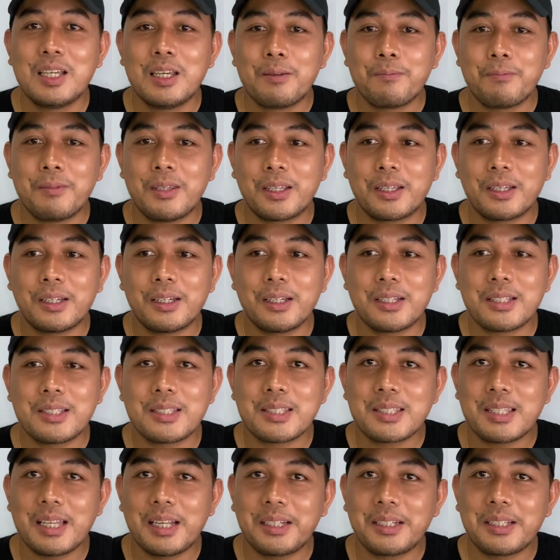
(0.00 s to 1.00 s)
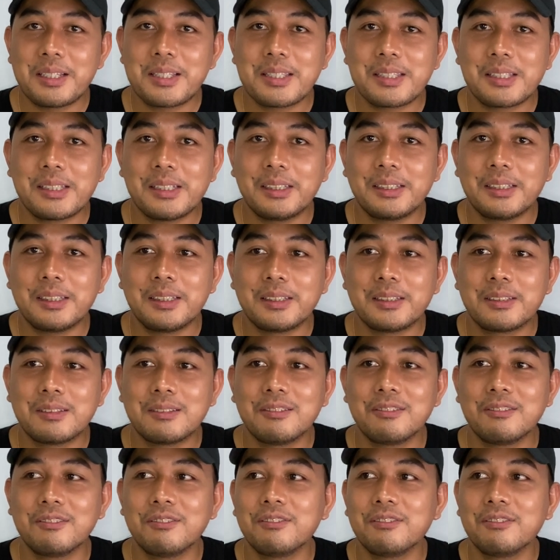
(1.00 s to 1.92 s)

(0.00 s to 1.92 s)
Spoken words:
because stainless steel is